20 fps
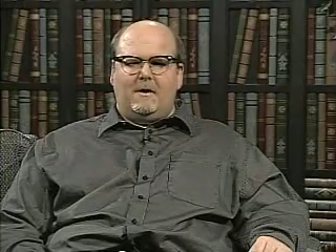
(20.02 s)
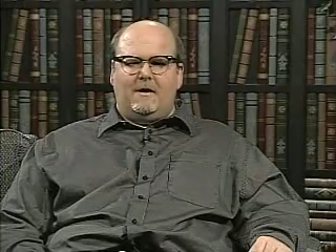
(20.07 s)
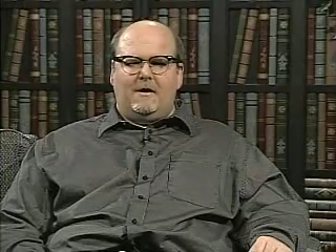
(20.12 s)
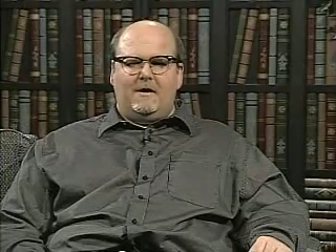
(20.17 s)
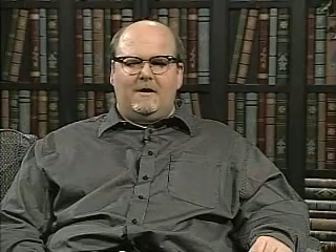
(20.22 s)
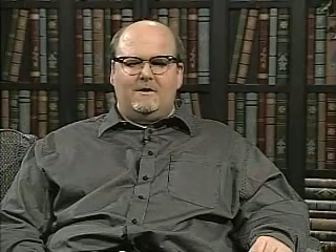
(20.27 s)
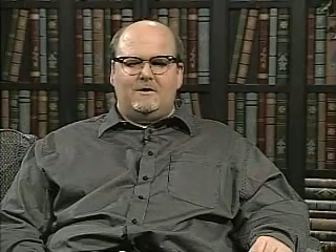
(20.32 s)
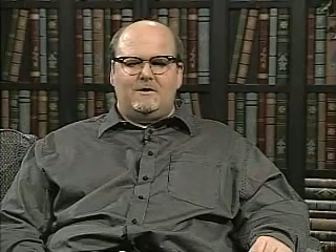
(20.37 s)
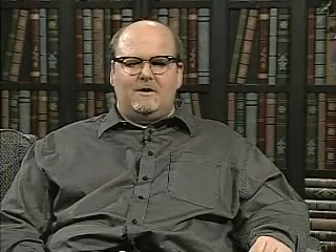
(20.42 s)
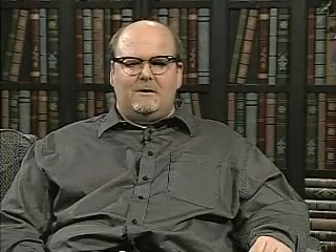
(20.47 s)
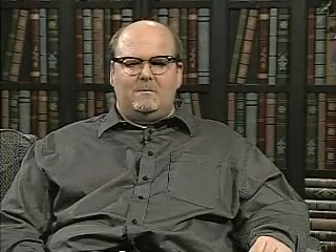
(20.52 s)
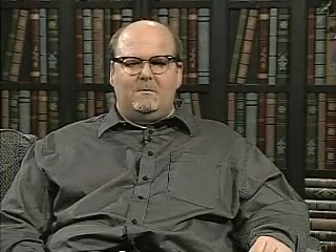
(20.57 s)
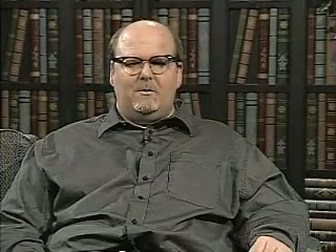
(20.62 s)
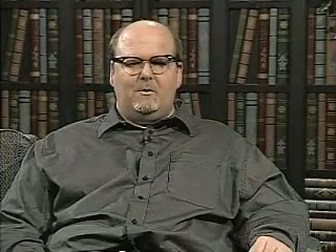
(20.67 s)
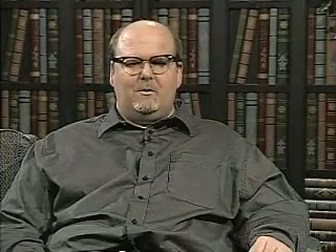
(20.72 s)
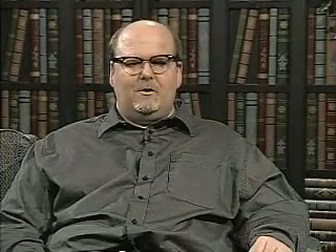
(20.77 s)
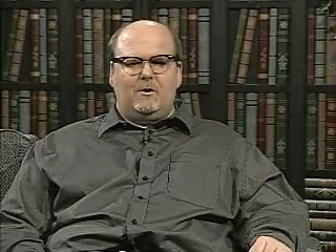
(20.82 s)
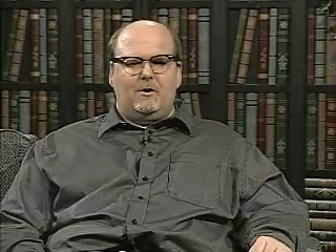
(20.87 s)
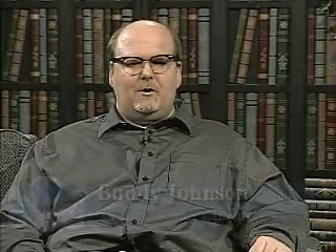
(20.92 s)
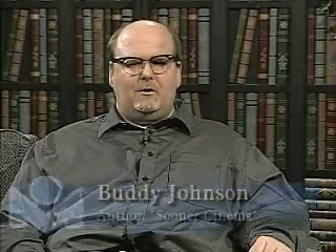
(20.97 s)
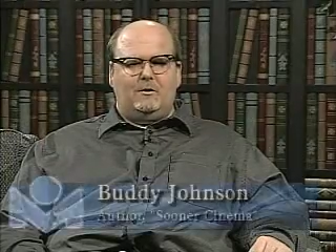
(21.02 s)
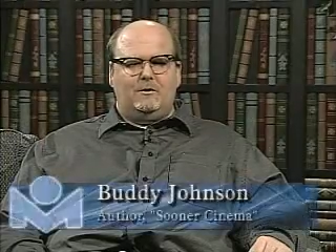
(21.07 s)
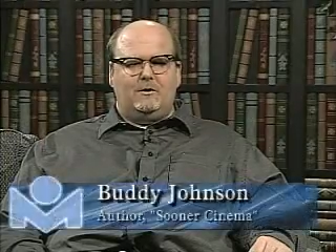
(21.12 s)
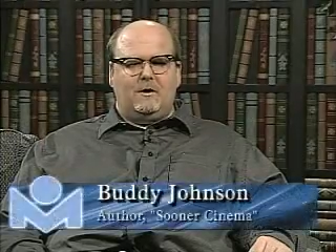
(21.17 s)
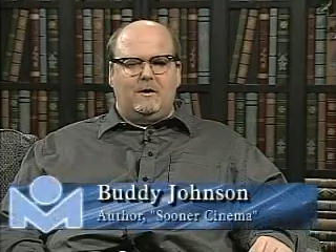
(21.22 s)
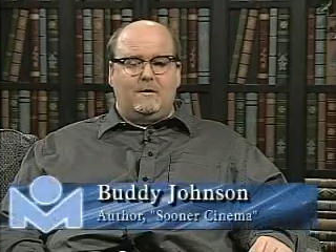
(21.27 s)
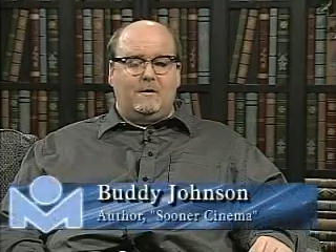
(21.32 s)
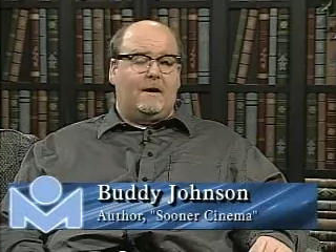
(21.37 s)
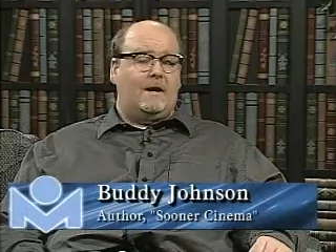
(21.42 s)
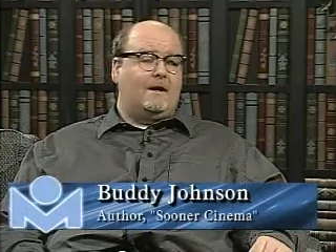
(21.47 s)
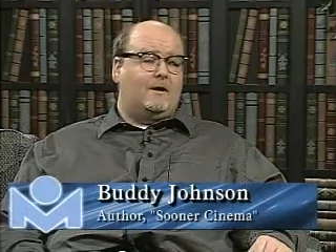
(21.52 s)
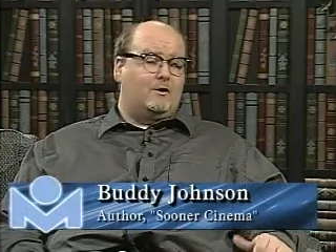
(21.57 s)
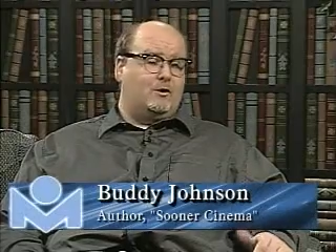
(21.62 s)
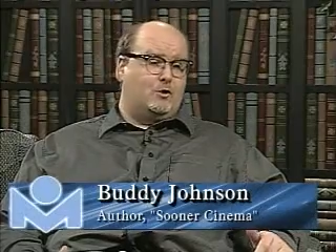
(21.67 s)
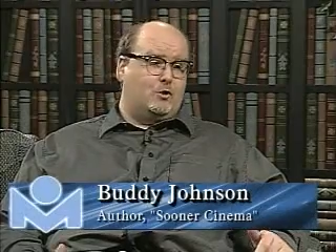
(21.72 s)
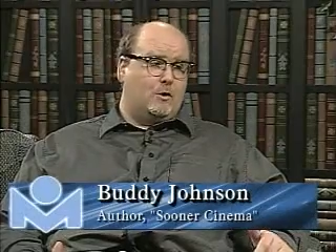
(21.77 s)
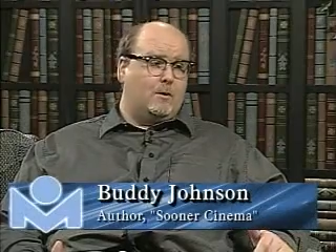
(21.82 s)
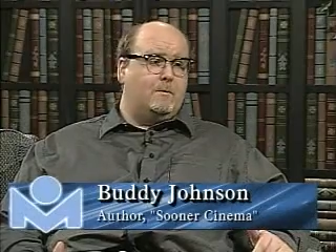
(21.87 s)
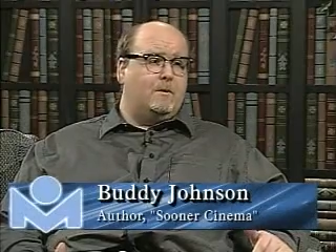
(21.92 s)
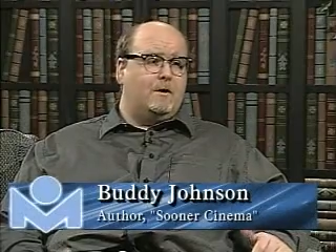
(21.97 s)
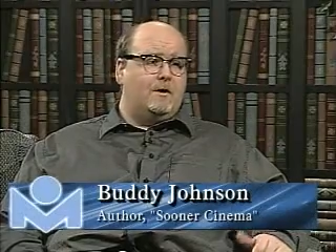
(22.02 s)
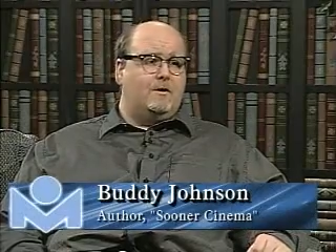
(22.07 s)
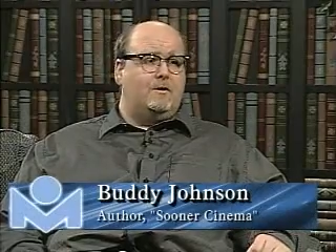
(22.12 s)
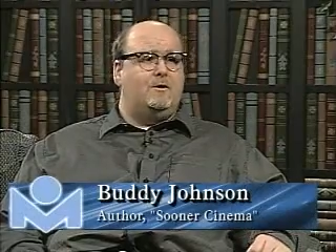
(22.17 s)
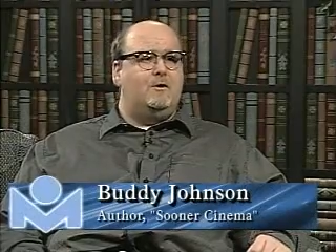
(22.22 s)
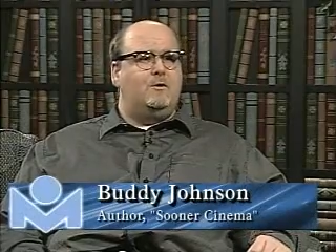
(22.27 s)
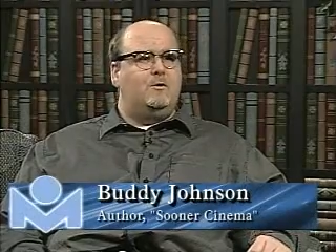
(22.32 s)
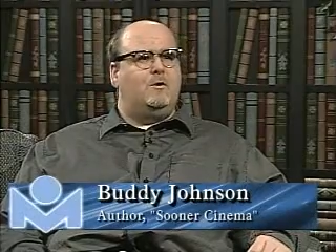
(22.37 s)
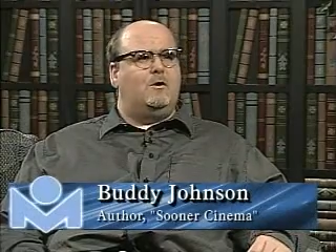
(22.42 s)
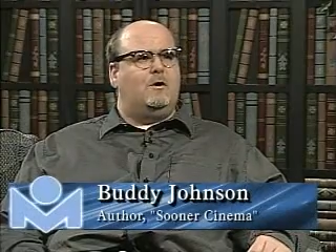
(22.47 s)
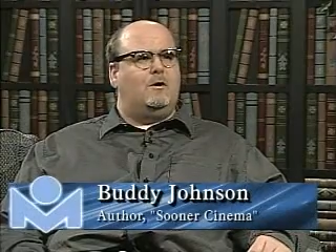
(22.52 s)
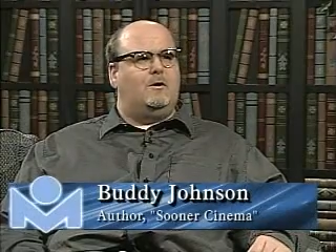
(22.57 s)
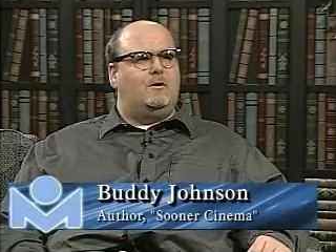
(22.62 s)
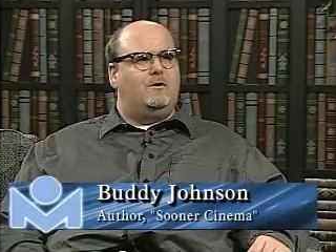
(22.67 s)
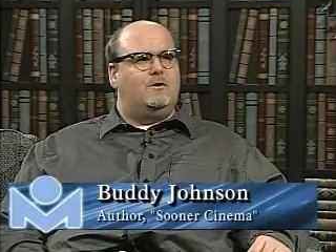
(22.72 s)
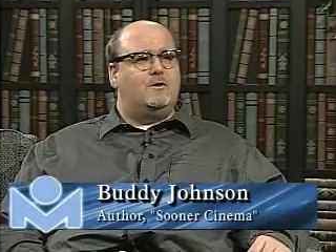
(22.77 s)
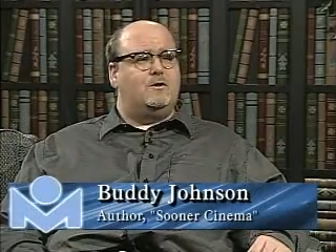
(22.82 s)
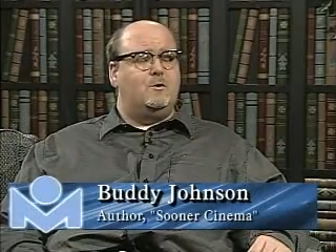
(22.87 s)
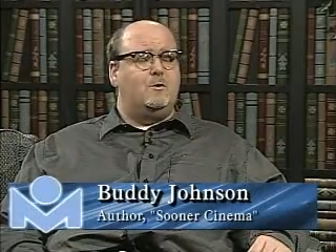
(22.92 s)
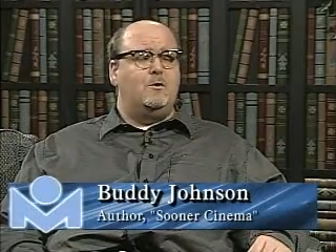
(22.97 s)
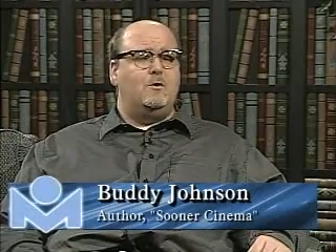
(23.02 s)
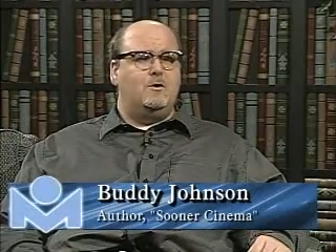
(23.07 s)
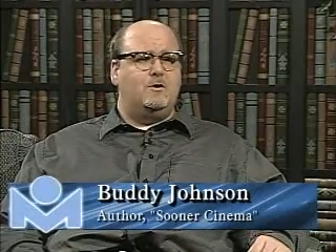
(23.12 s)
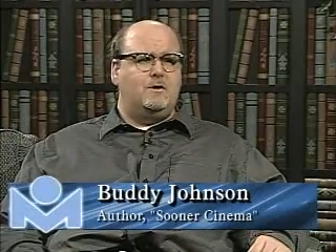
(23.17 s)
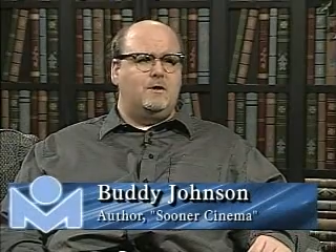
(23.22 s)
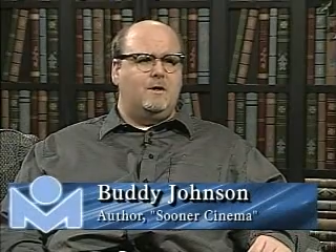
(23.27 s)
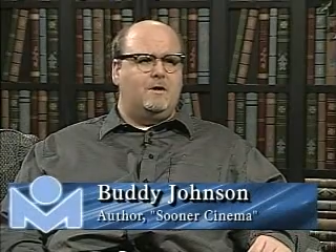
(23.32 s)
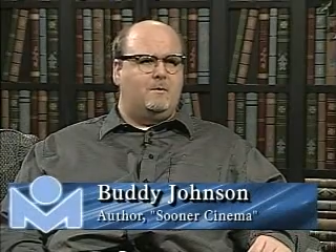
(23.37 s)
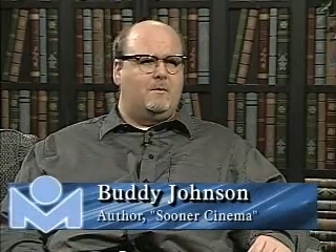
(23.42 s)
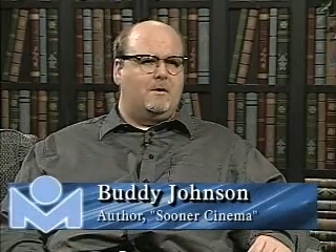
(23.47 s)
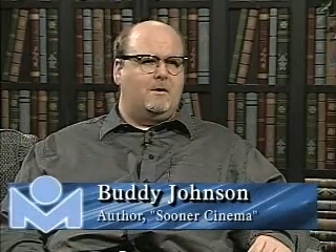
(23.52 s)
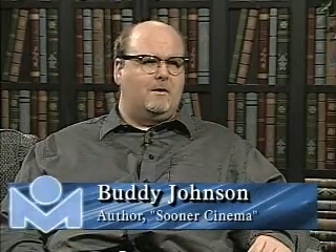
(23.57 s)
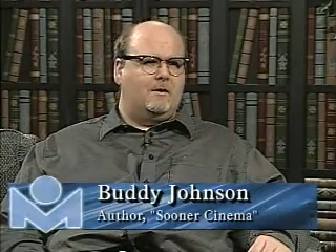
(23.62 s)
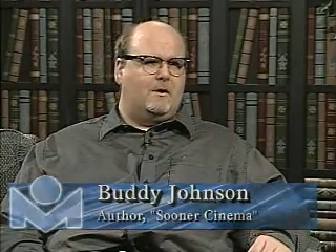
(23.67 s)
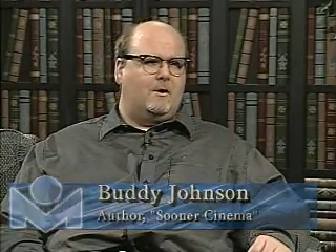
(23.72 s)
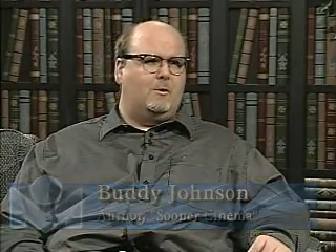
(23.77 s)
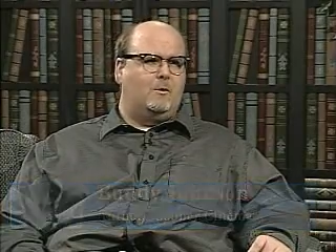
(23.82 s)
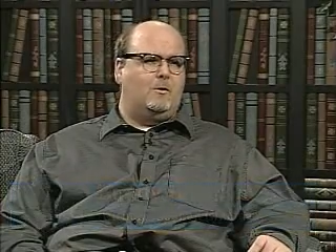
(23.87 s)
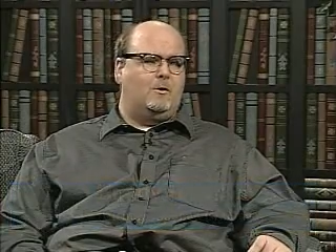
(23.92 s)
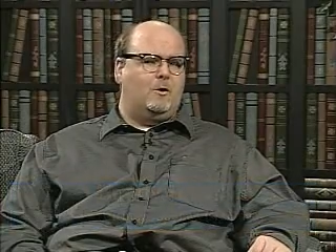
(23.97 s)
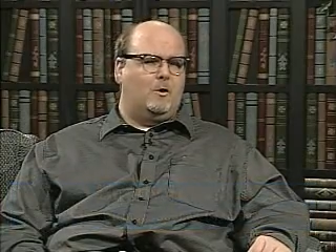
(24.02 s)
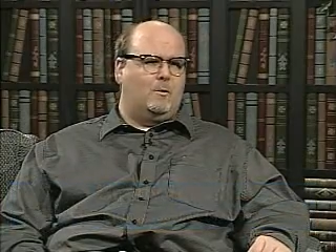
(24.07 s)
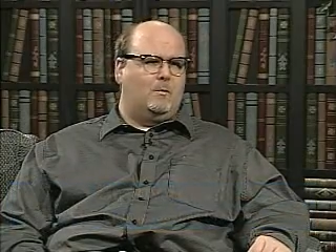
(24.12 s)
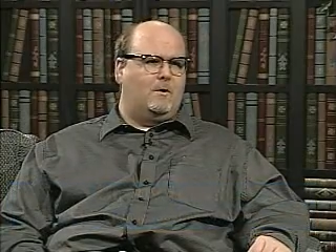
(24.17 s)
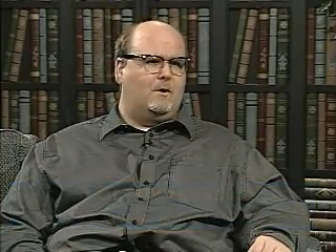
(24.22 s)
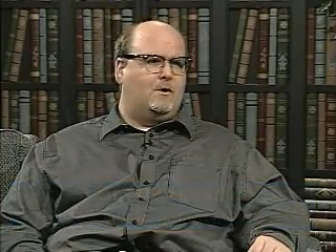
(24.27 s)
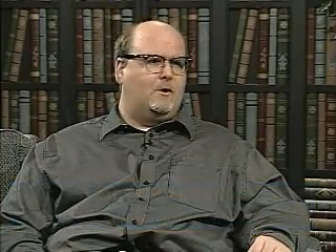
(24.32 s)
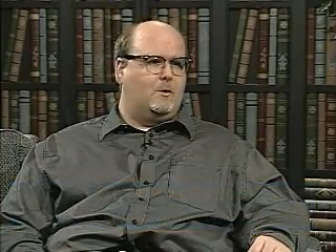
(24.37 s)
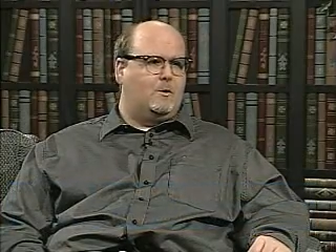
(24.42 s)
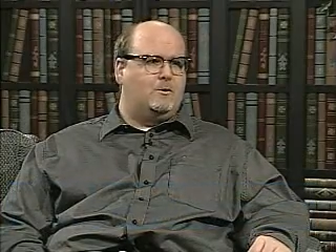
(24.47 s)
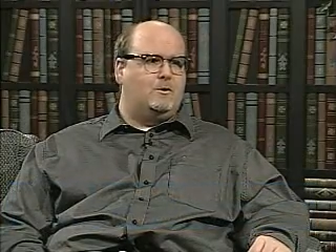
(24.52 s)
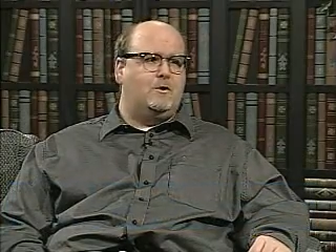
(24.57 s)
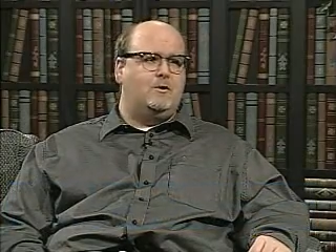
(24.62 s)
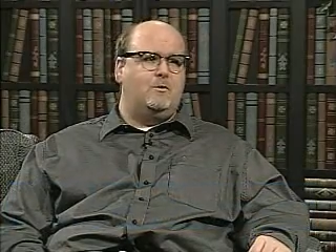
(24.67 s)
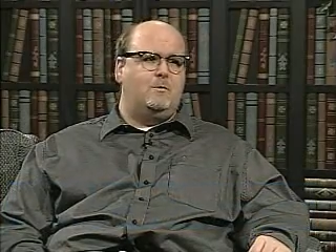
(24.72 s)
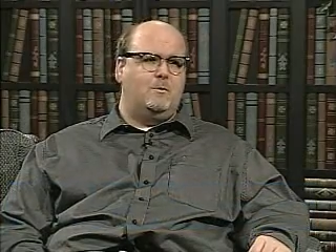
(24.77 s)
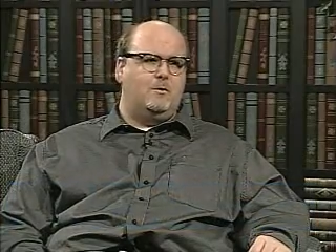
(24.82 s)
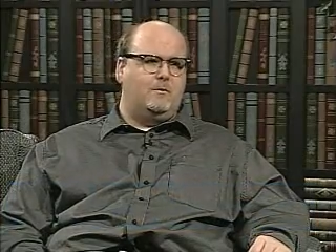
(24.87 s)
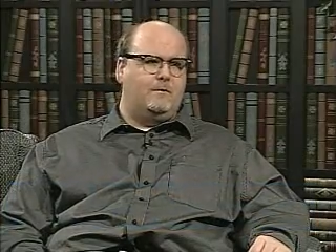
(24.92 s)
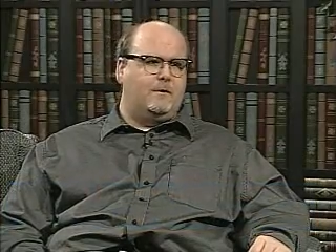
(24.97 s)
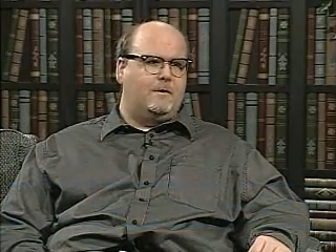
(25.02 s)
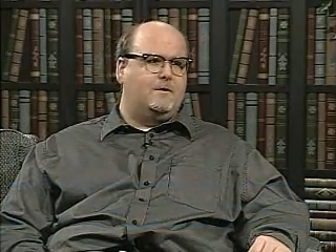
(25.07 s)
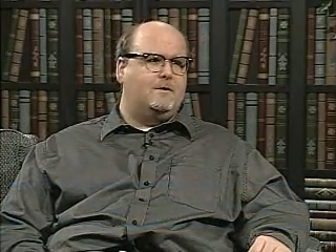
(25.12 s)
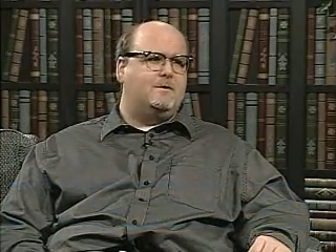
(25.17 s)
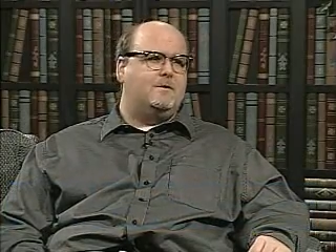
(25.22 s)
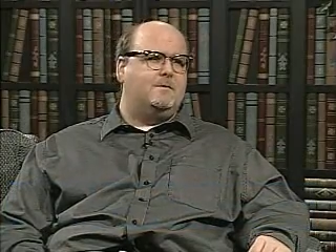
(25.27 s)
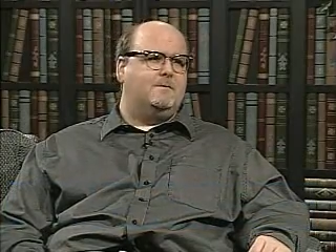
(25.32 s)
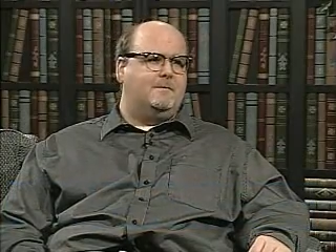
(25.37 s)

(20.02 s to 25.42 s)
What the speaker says: it's a book called that I contributed to called Sooner Cinema, Oklahoma Goes to the Movies.